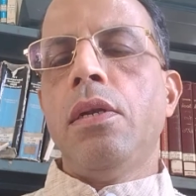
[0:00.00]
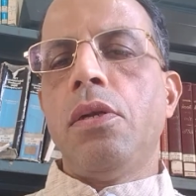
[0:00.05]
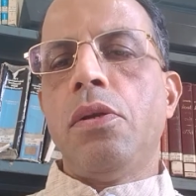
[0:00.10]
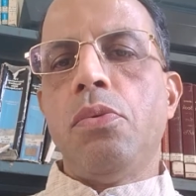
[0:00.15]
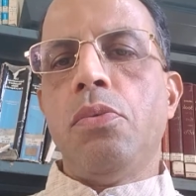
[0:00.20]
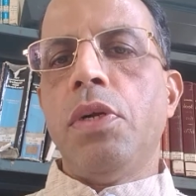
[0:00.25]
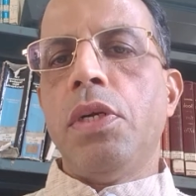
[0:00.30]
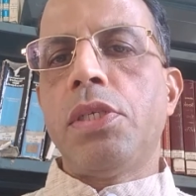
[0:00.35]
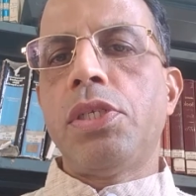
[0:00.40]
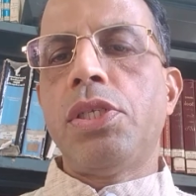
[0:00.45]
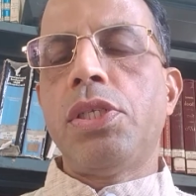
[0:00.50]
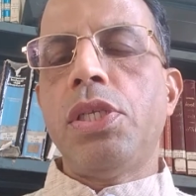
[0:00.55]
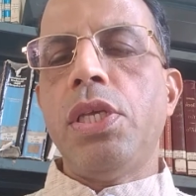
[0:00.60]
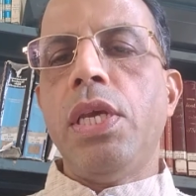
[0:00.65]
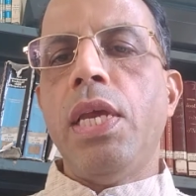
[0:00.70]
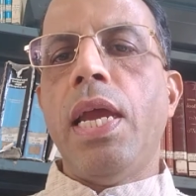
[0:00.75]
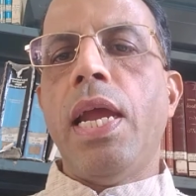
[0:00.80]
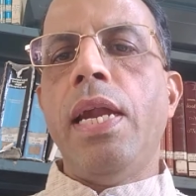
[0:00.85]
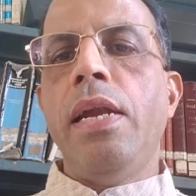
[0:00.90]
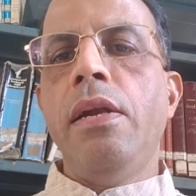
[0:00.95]
towards
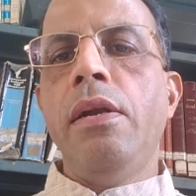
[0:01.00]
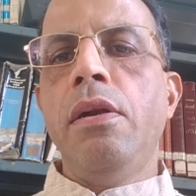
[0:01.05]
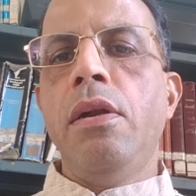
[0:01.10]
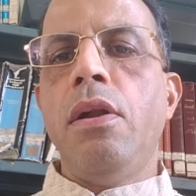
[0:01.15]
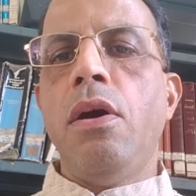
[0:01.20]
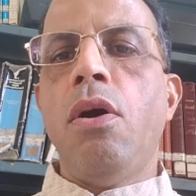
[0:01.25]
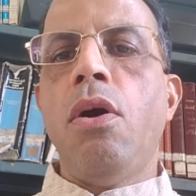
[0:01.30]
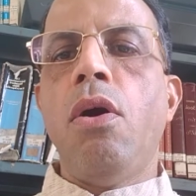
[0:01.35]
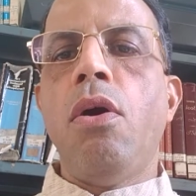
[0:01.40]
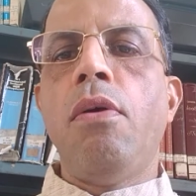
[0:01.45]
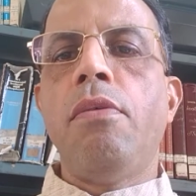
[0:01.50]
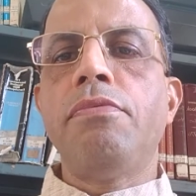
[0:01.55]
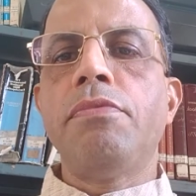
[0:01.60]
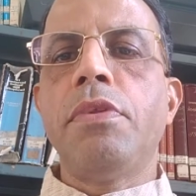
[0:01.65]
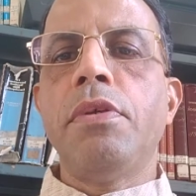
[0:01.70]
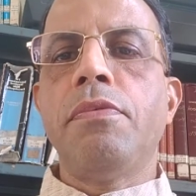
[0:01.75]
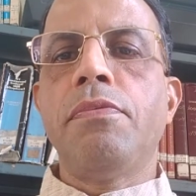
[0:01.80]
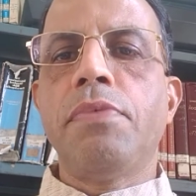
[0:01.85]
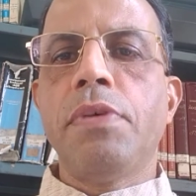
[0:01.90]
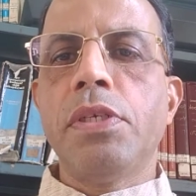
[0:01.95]
the end of
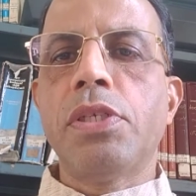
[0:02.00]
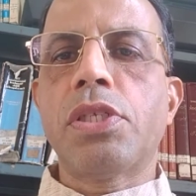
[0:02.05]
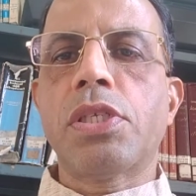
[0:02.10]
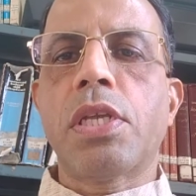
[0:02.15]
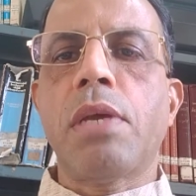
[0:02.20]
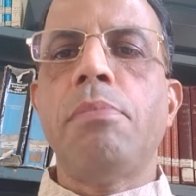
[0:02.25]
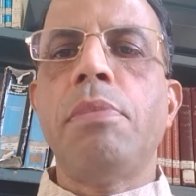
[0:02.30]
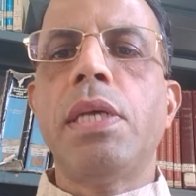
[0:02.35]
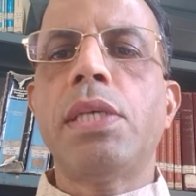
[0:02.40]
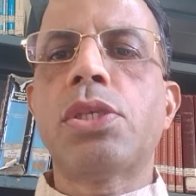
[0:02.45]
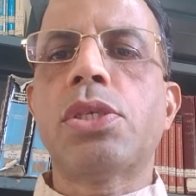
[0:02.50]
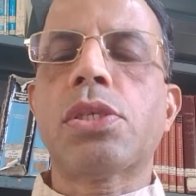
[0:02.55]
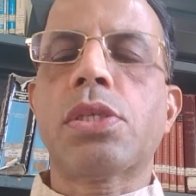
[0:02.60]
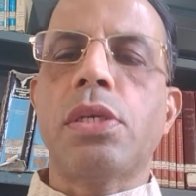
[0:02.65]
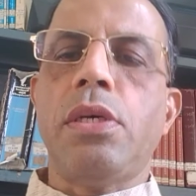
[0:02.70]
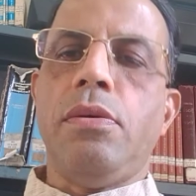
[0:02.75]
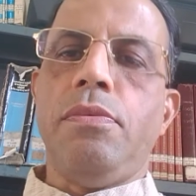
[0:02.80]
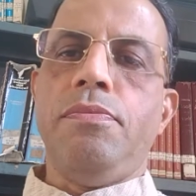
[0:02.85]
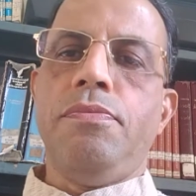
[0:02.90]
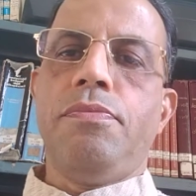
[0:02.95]
the first
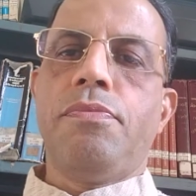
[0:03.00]
semester.